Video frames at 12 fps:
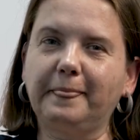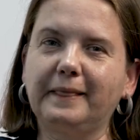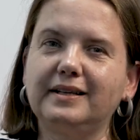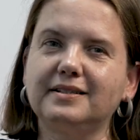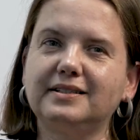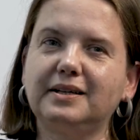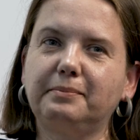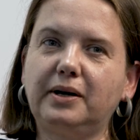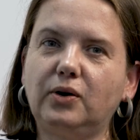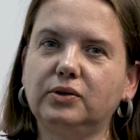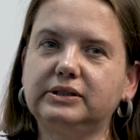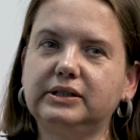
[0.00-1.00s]
It's
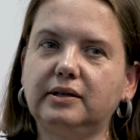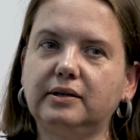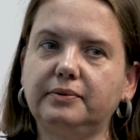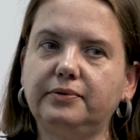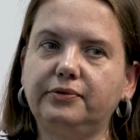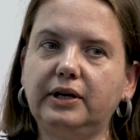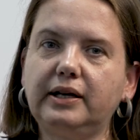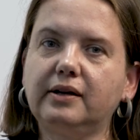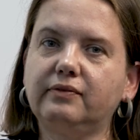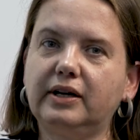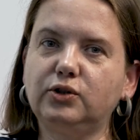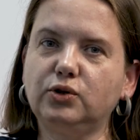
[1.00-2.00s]
about
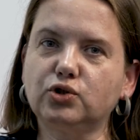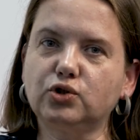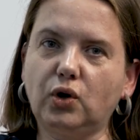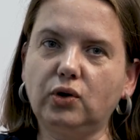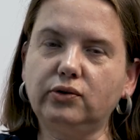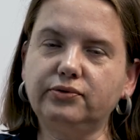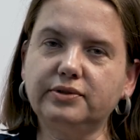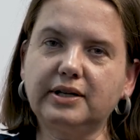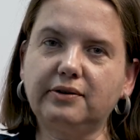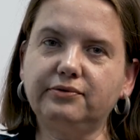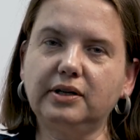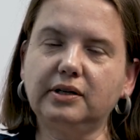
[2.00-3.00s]
feeling that you solve
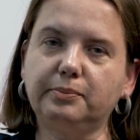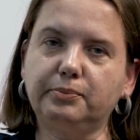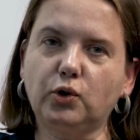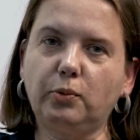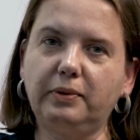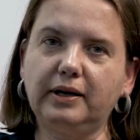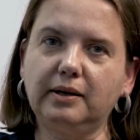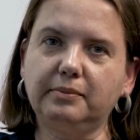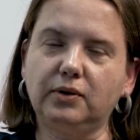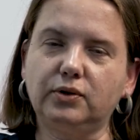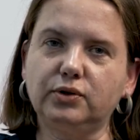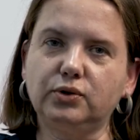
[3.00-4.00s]
something, a problem,
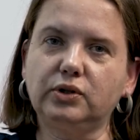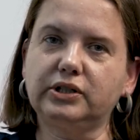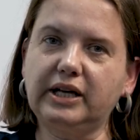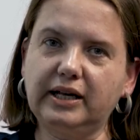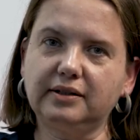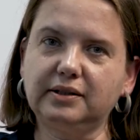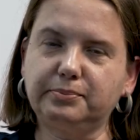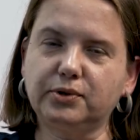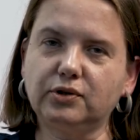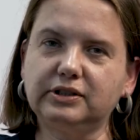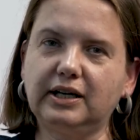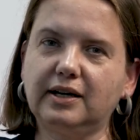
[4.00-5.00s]
or you create a
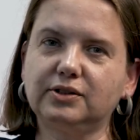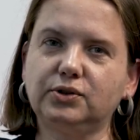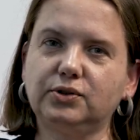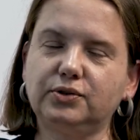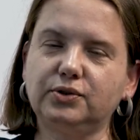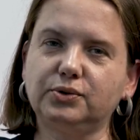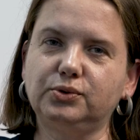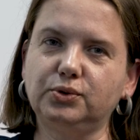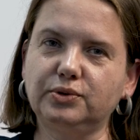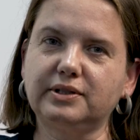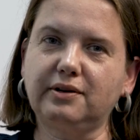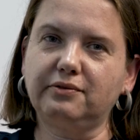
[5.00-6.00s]
product, or you
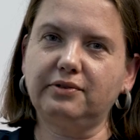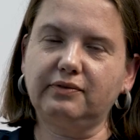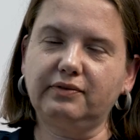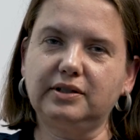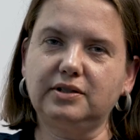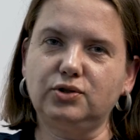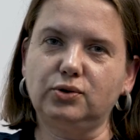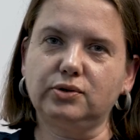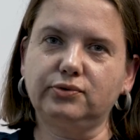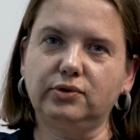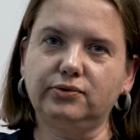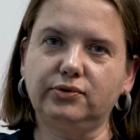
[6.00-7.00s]
do something that is
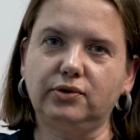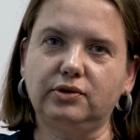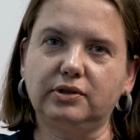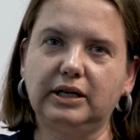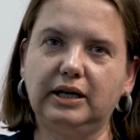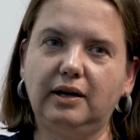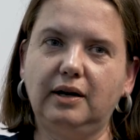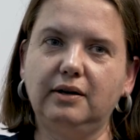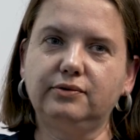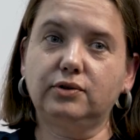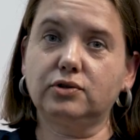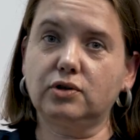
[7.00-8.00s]
useful for
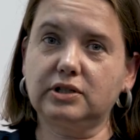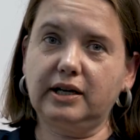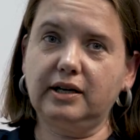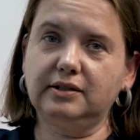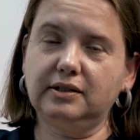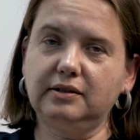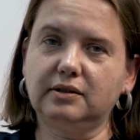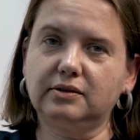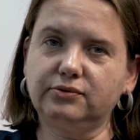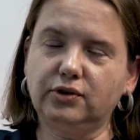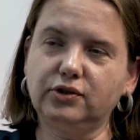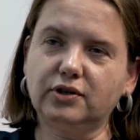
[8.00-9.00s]
society
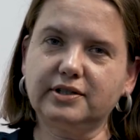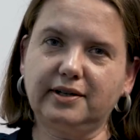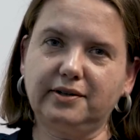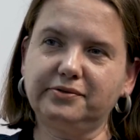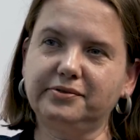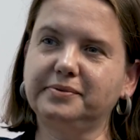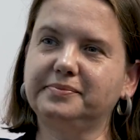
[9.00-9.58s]
and for yourself.